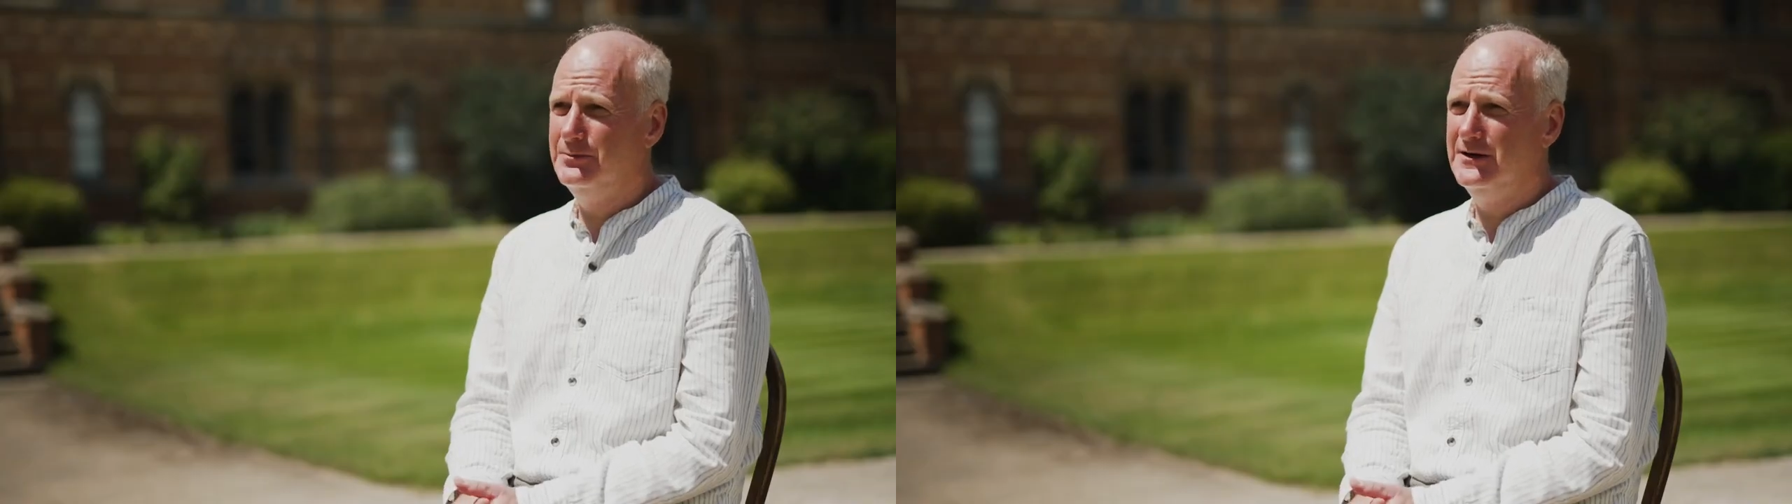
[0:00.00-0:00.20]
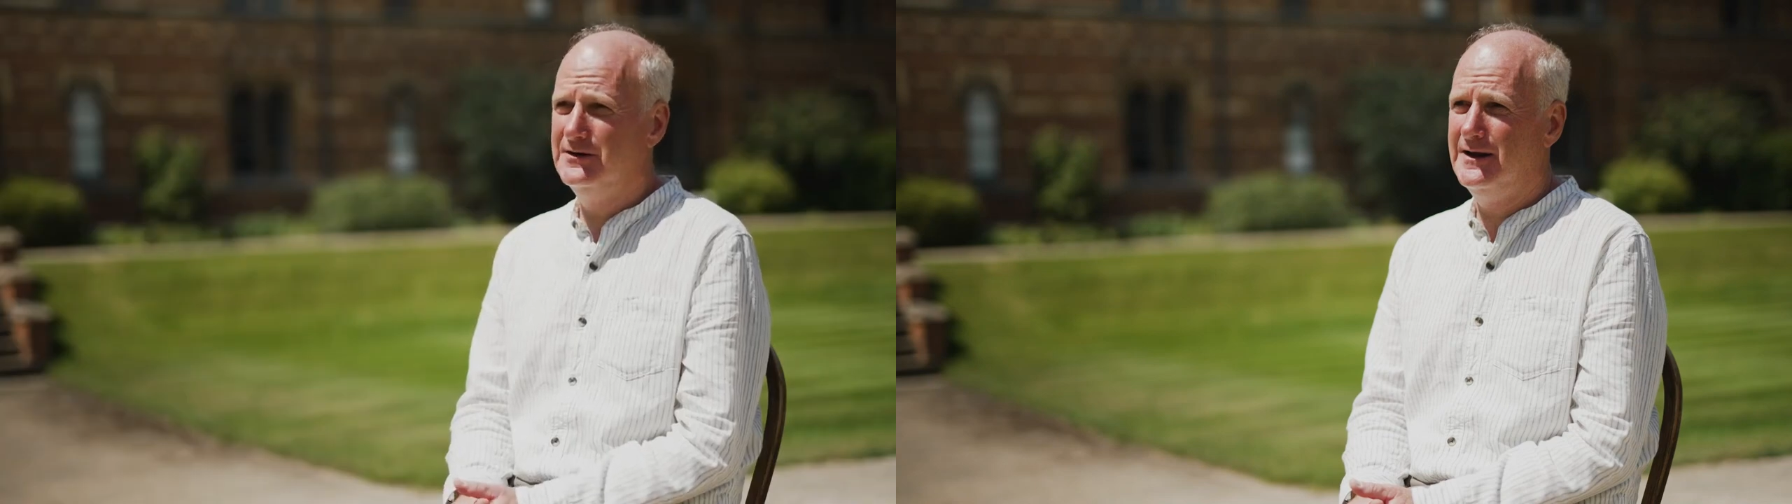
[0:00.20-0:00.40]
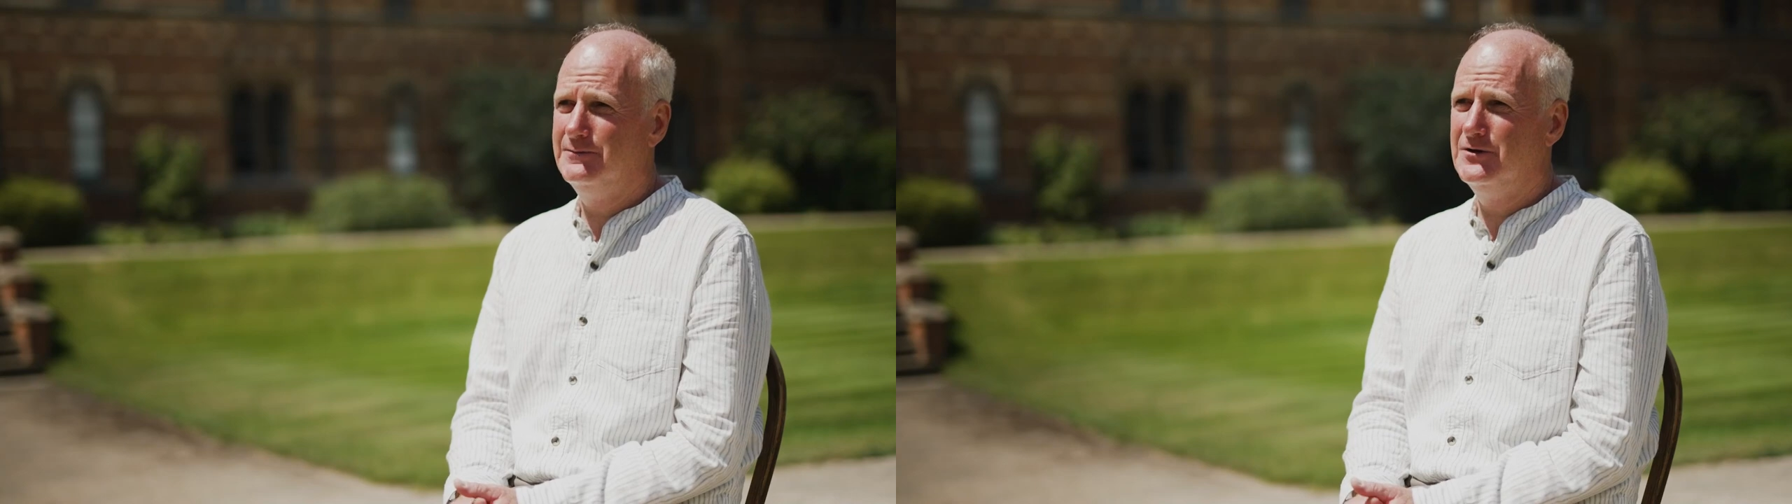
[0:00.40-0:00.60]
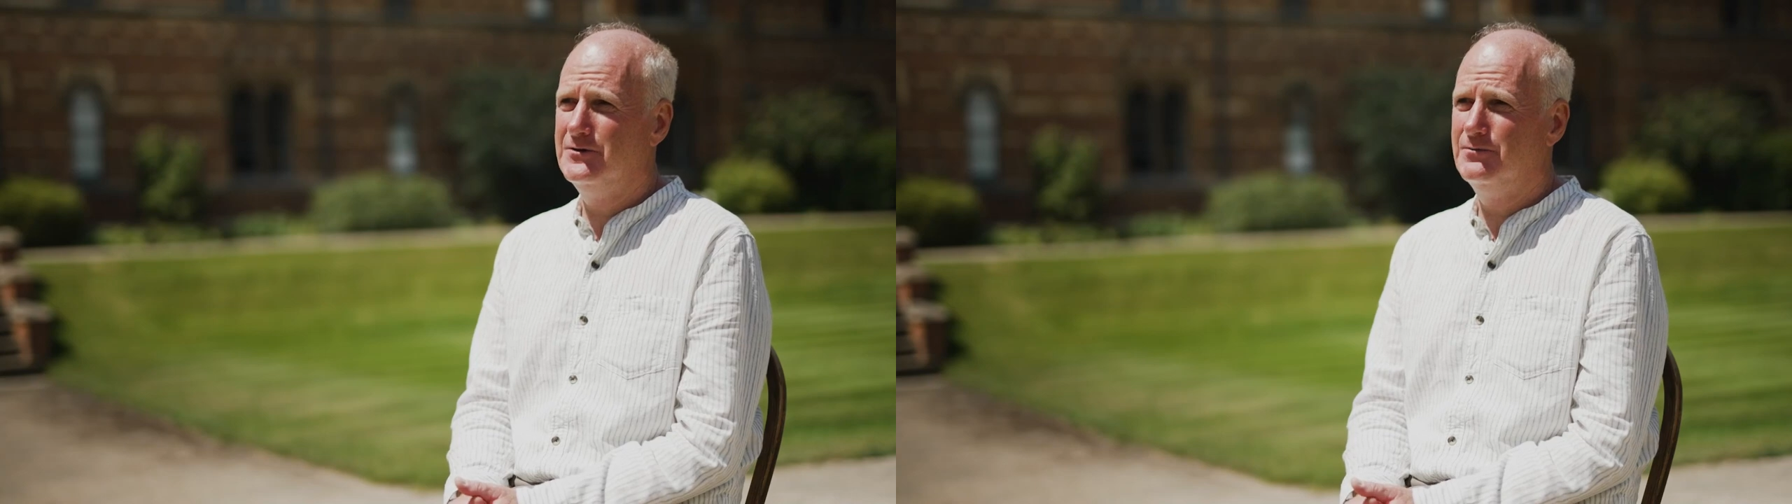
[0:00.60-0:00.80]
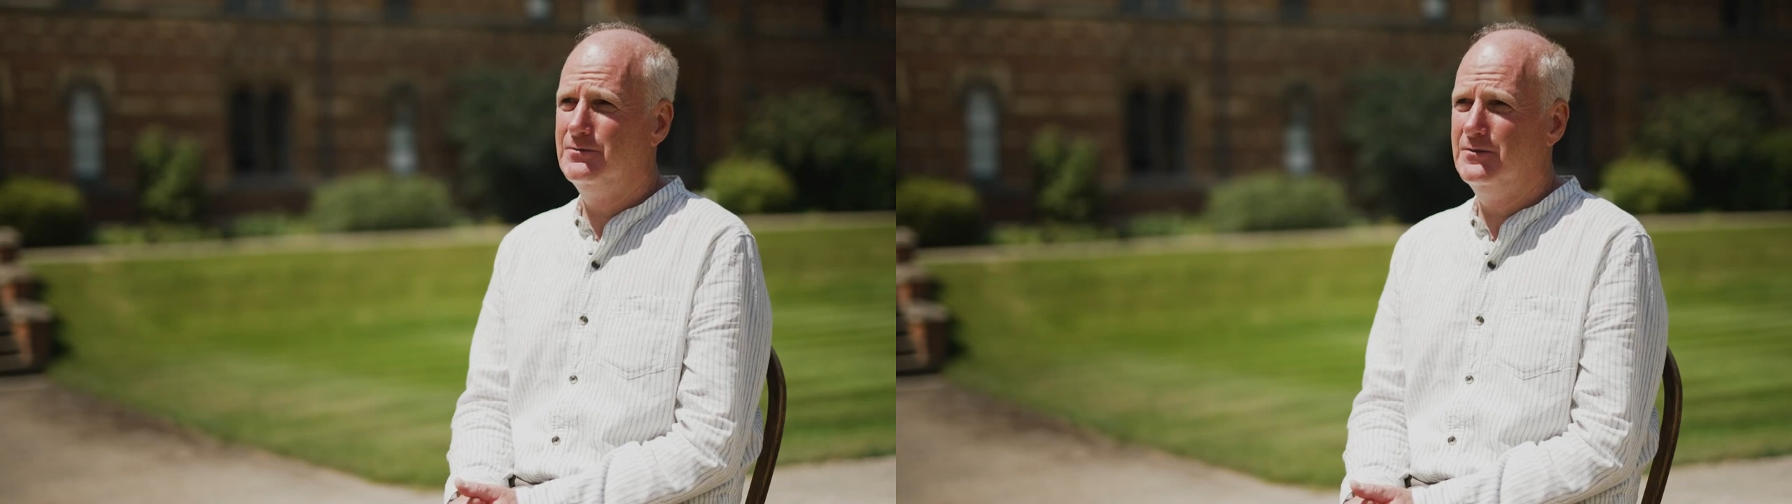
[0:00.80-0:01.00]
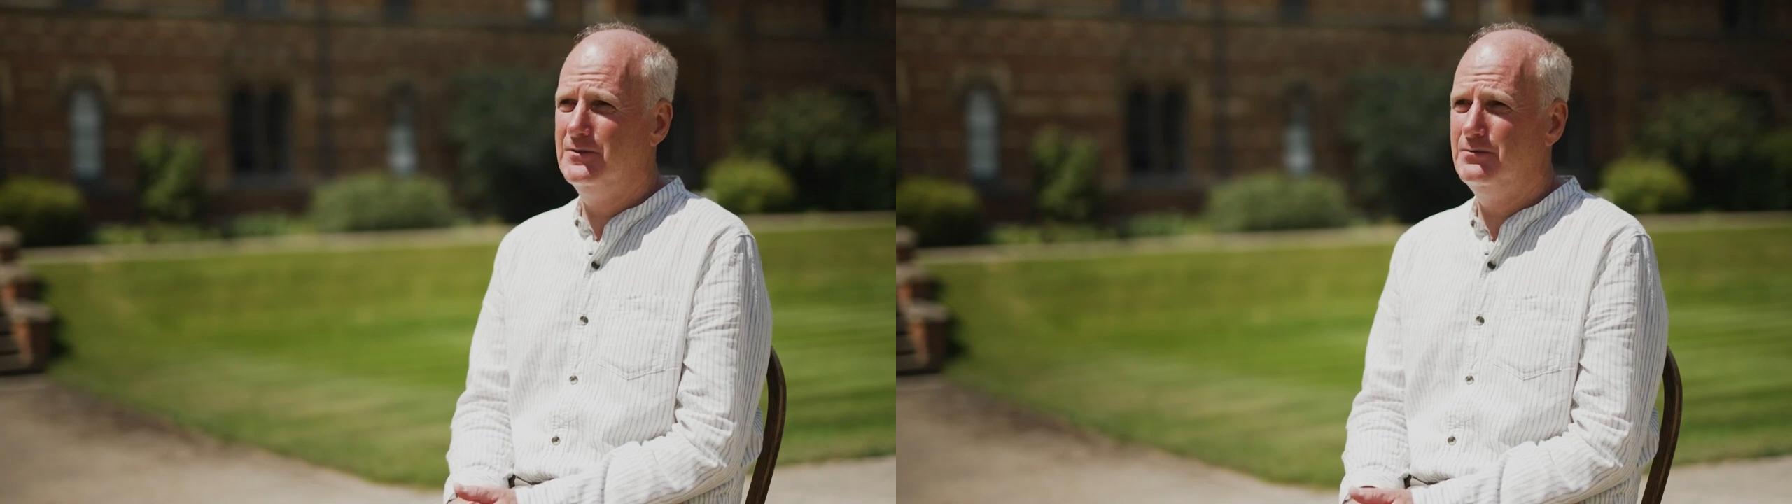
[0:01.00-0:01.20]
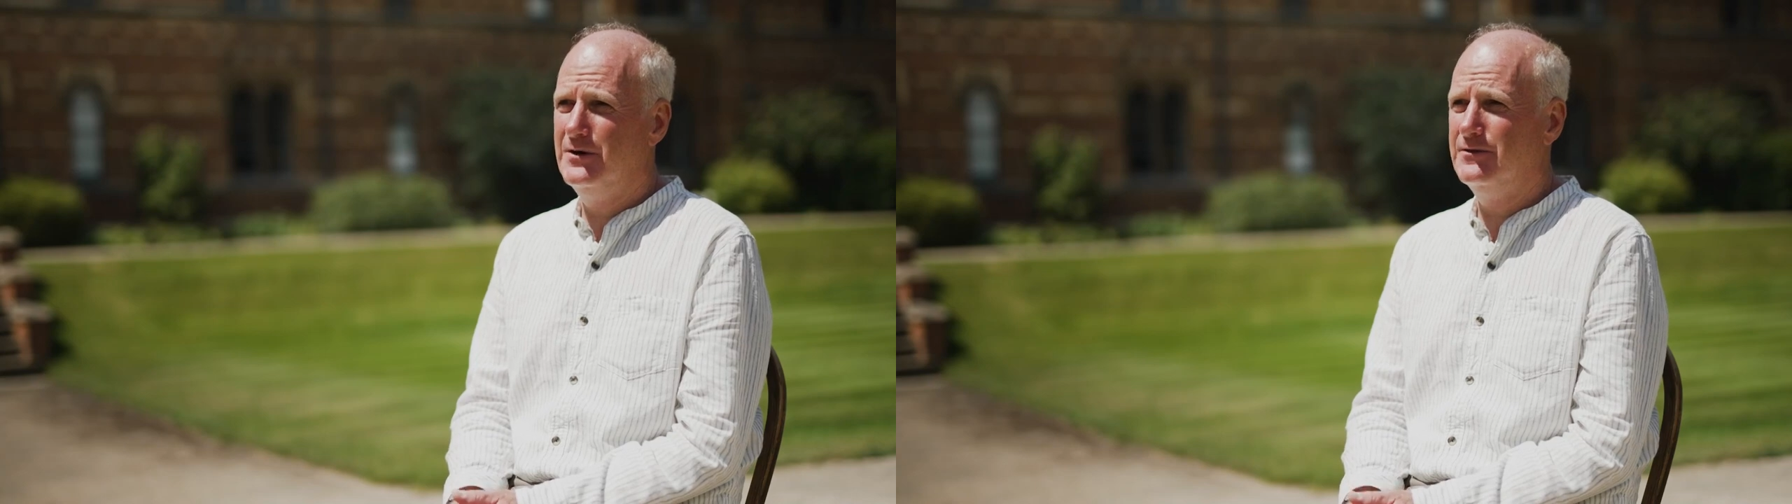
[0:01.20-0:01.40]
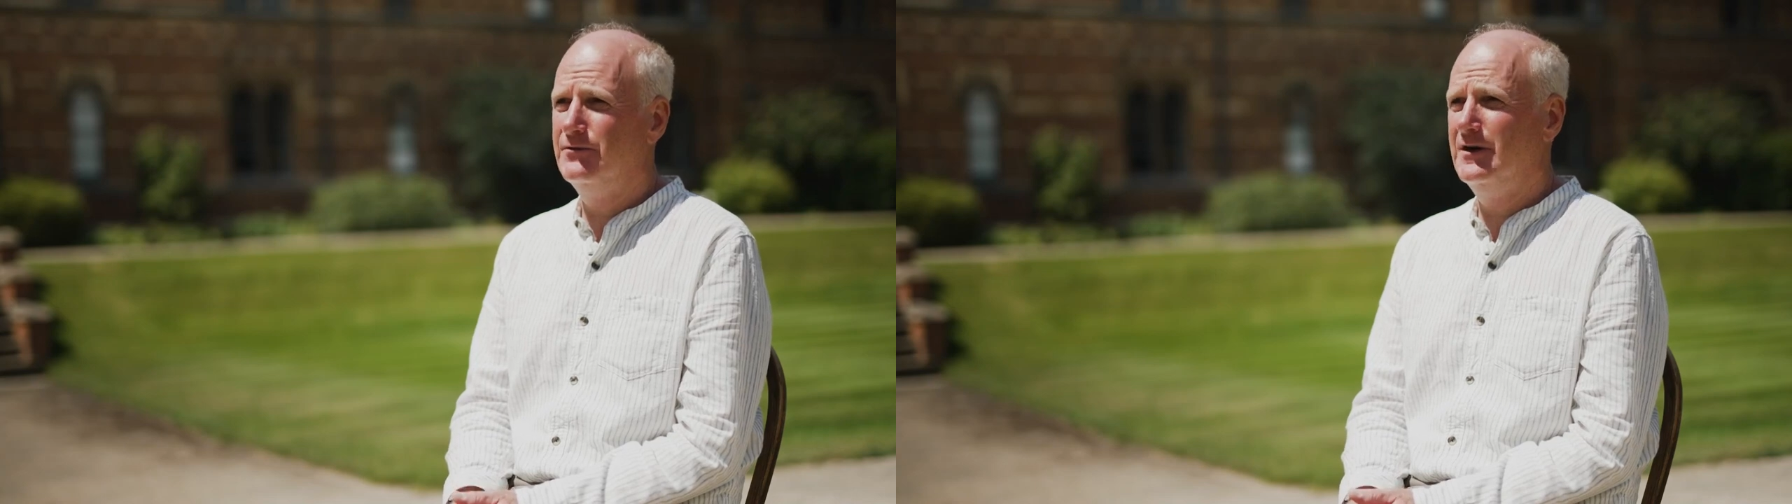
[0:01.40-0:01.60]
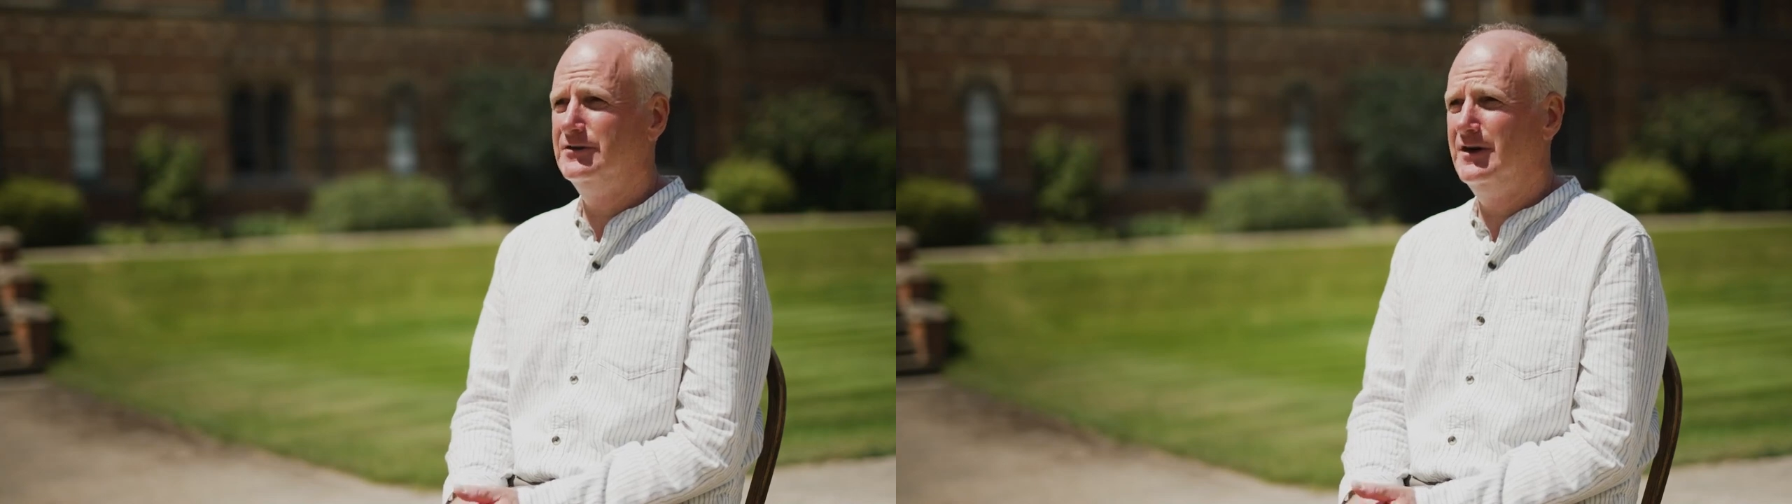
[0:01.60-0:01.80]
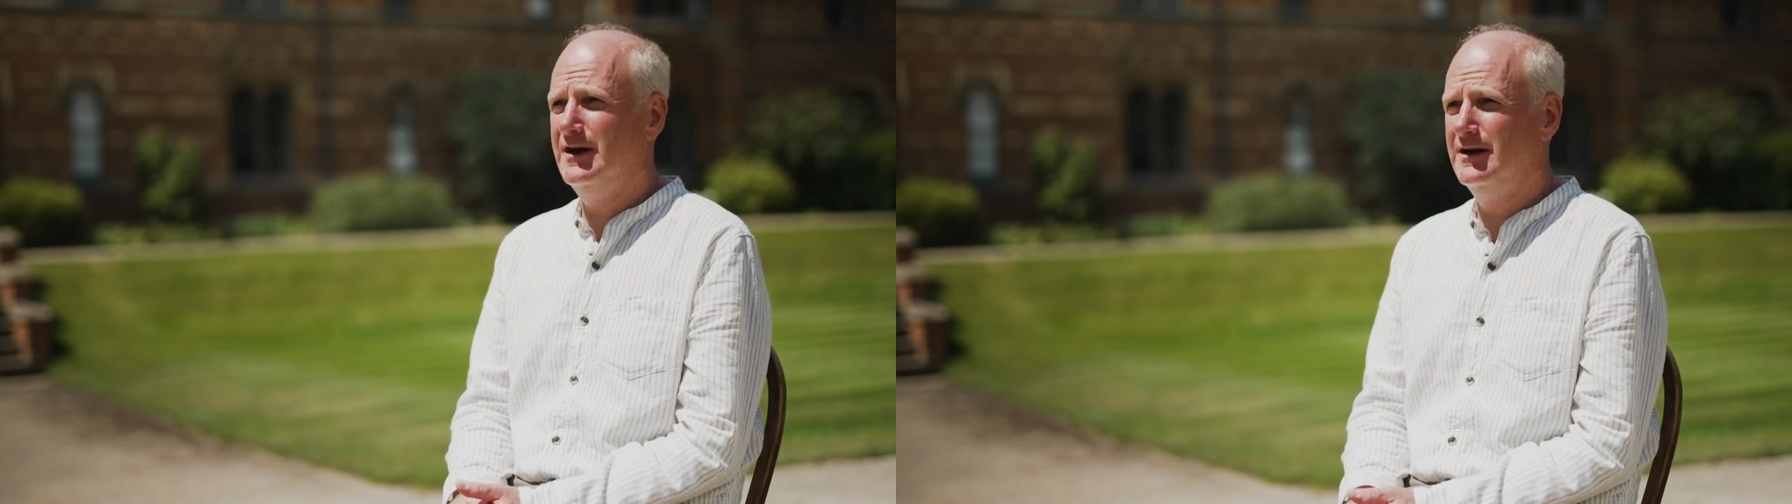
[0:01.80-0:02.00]
been an absolute breath of
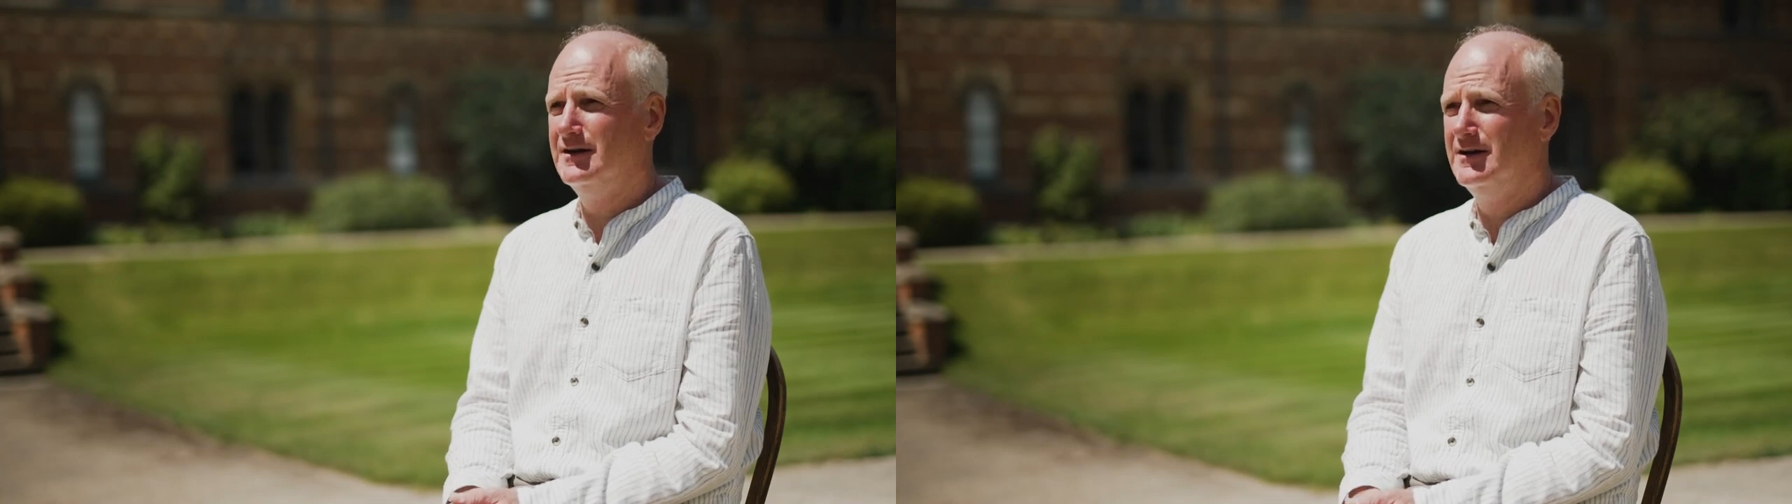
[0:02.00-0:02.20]
fresh air